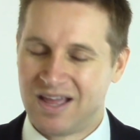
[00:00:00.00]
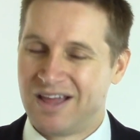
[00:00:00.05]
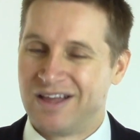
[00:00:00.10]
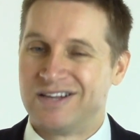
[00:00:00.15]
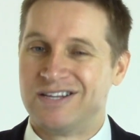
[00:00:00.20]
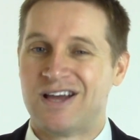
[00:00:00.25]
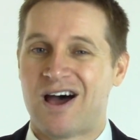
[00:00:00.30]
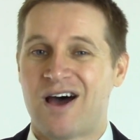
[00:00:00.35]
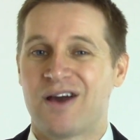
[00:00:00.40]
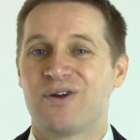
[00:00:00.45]

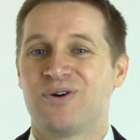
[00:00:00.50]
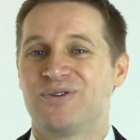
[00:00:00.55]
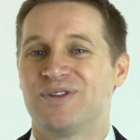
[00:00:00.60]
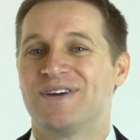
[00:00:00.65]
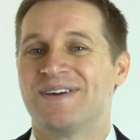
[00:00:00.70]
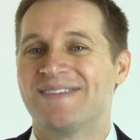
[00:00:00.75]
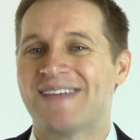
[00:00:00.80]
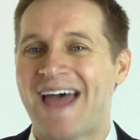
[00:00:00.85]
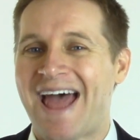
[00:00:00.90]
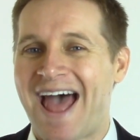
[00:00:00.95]
Not
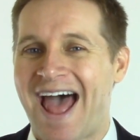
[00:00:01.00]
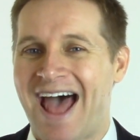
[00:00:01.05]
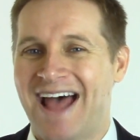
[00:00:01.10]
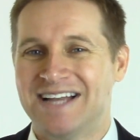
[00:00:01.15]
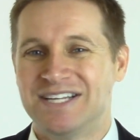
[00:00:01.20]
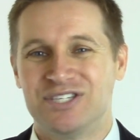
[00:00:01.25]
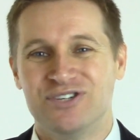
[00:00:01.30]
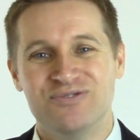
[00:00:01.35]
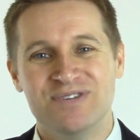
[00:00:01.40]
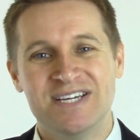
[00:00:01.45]
only
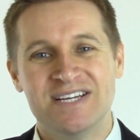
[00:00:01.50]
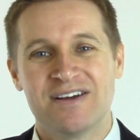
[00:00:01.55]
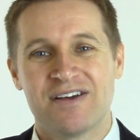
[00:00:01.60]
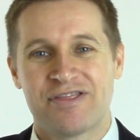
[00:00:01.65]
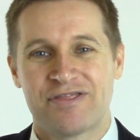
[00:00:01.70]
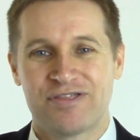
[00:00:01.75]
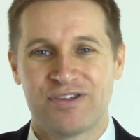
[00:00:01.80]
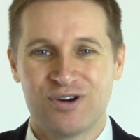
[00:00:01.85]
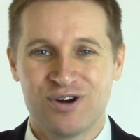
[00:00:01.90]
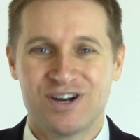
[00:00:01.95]
that, you need a
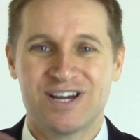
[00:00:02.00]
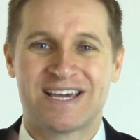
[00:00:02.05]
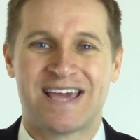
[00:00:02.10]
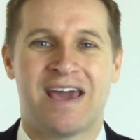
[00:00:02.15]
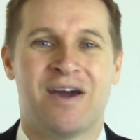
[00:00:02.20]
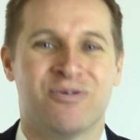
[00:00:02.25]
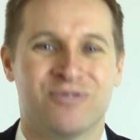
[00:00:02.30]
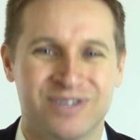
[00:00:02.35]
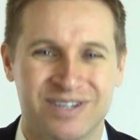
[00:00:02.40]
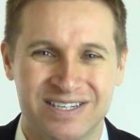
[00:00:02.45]
third
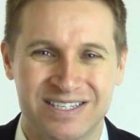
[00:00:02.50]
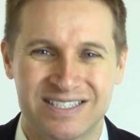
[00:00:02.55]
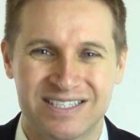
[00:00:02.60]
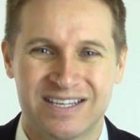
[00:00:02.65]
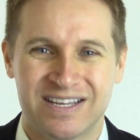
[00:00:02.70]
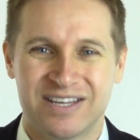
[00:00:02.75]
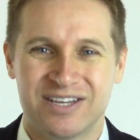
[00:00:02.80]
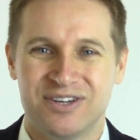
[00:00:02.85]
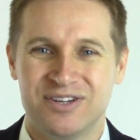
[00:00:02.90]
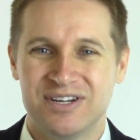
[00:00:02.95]
accountant
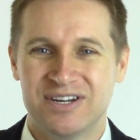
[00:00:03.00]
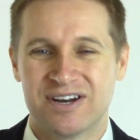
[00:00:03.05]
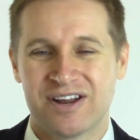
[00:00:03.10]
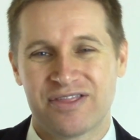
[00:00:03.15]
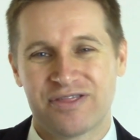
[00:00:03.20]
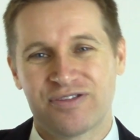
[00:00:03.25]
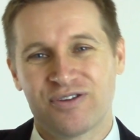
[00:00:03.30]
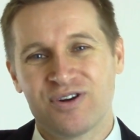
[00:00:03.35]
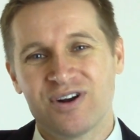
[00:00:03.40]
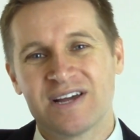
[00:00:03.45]
you need a
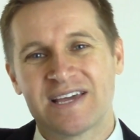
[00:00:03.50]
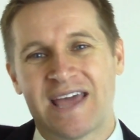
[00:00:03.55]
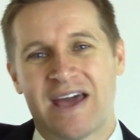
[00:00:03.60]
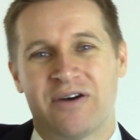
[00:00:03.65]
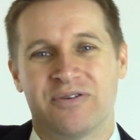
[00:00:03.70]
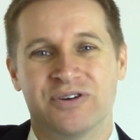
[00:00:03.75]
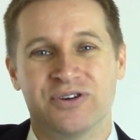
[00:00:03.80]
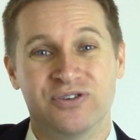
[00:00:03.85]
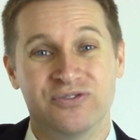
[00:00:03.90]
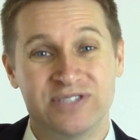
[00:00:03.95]
third
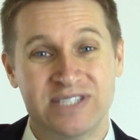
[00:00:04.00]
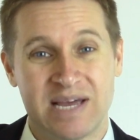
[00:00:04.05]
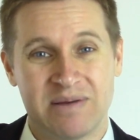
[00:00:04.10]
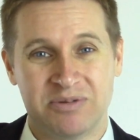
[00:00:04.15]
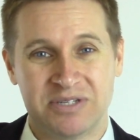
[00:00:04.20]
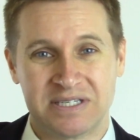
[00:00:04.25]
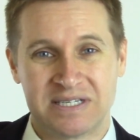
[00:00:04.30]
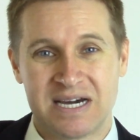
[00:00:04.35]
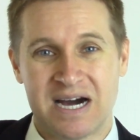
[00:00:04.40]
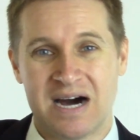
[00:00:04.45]
accountant who's
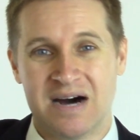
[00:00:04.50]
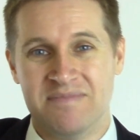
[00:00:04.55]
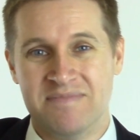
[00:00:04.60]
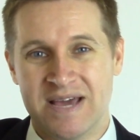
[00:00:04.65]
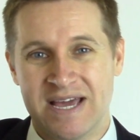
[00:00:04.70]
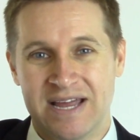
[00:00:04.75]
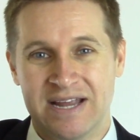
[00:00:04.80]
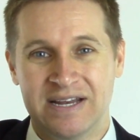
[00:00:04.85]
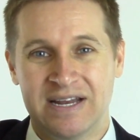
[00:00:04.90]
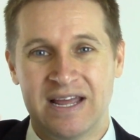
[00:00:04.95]
able to come
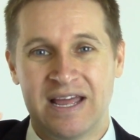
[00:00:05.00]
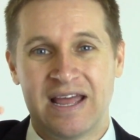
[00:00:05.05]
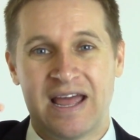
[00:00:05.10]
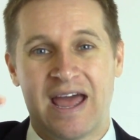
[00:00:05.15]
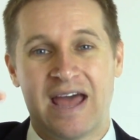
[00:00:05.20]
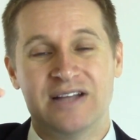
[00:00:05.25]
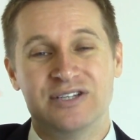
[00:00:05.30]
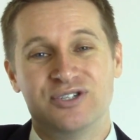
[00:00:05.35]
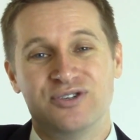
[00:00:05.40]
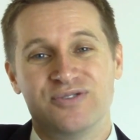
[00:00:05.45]
in
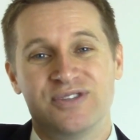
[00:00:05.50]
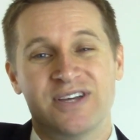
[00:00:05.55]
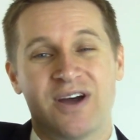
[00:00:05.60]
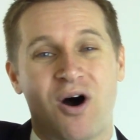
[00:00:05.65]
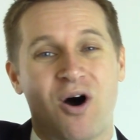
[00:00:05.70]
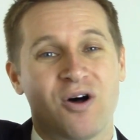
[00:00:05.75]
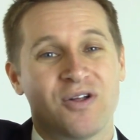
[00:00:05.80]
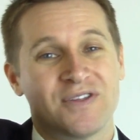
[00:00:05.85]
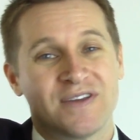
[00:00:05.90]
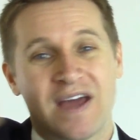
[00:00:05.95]
and do the,
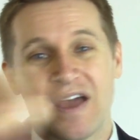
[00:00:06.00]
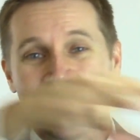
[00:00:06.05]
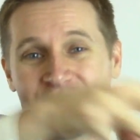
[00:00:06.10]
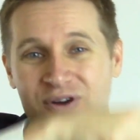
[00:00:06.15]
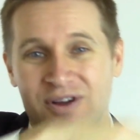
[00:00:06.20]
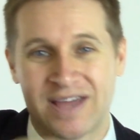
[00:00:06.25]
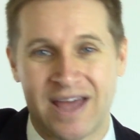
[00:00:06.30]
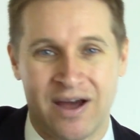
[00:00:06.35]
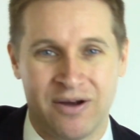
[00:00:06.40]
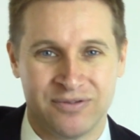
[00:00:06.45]
all the
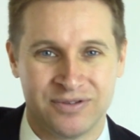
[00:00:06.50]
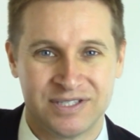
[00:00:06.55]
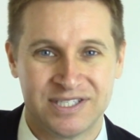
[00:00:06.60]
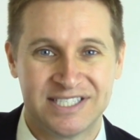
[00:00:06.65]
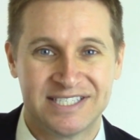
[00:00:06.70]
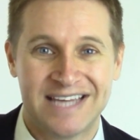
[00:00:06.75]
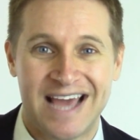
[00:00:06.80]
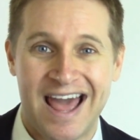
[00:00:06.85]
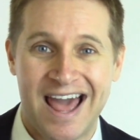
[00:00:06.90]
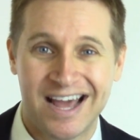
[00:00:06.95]
other
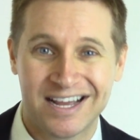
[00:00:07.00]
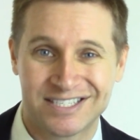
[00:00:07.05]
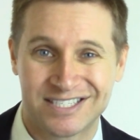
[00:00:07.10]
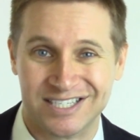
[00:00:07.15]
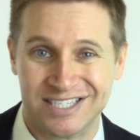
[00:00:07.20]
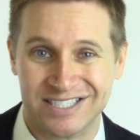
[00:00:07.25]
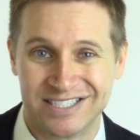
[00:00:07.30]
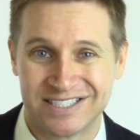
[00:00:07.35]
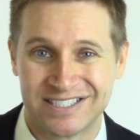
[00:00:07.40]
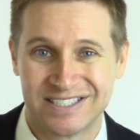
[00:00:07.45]
accountants'
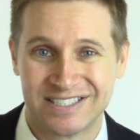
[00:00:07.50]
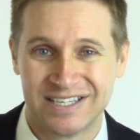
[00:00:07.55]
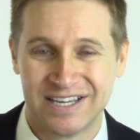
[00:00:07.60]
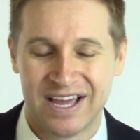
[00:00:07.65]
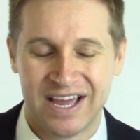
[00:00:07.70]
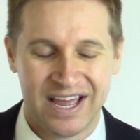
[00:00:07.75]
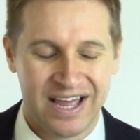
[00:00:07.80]
taxes.